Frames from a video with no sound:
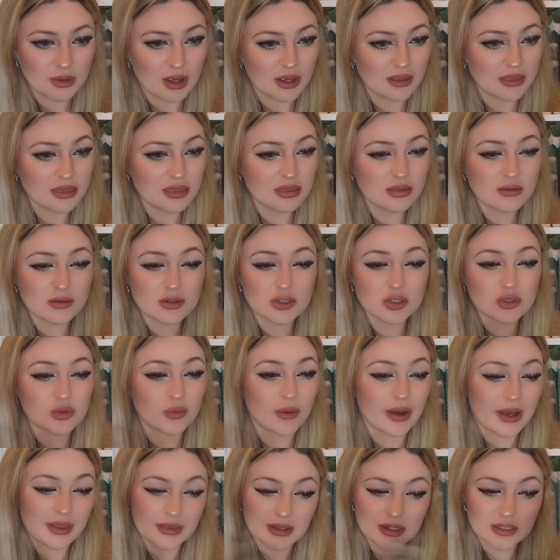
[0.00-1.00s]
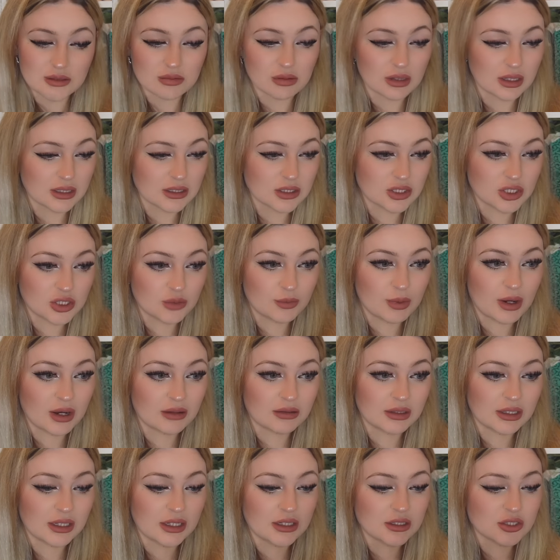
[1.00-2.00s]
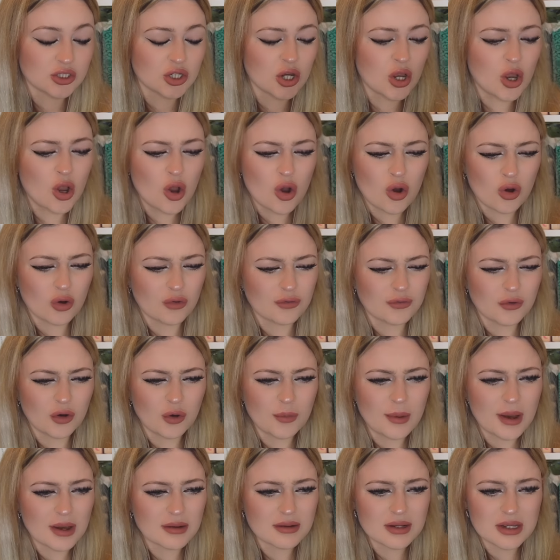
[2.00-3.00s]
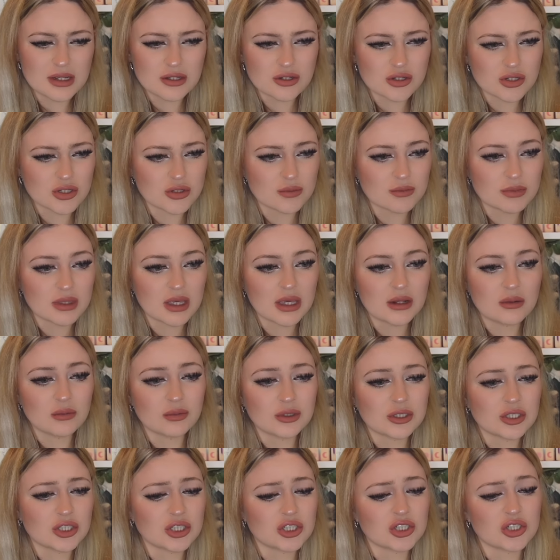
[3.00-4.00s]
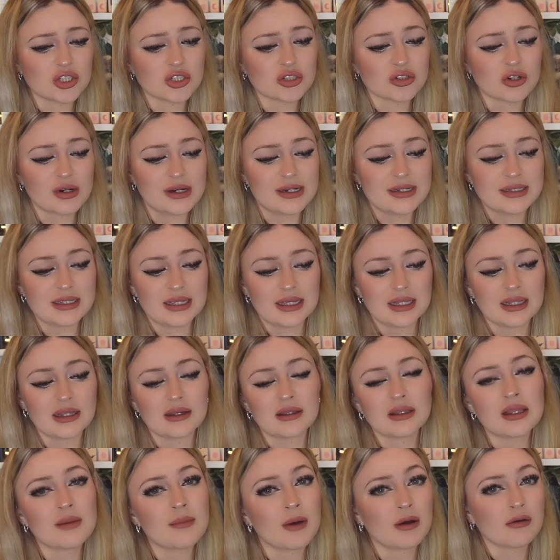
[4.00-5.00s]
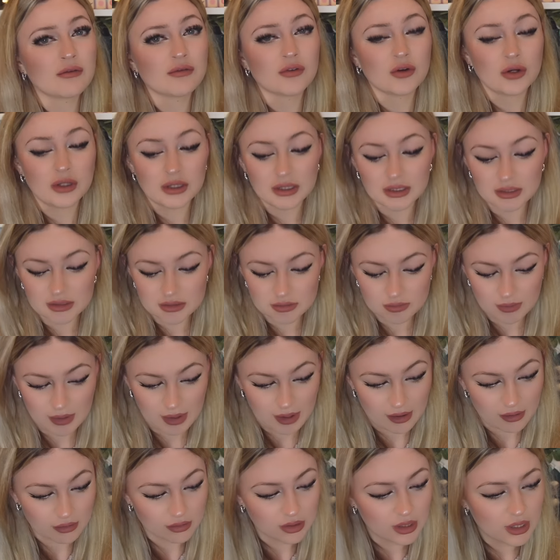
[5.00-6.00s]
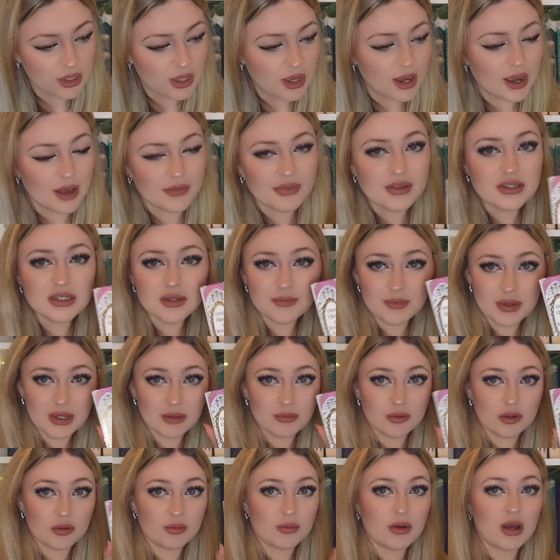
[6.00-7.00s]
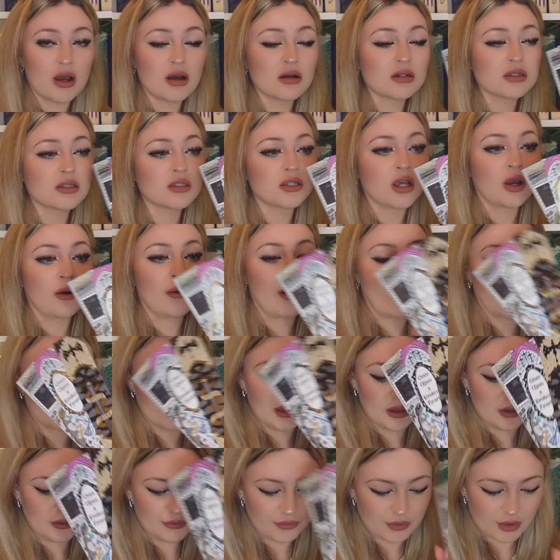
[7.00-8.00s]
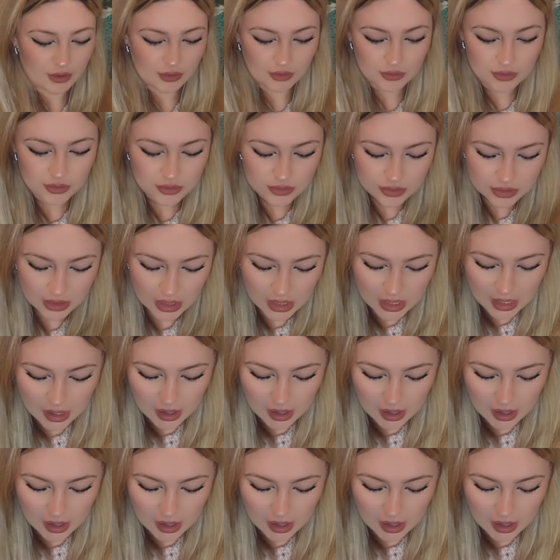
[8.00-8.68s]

I swear these were like £2 each or £4 each or something, which is just crazy. Like the amount of foiling as well. And these are big bookmarks, so I love those.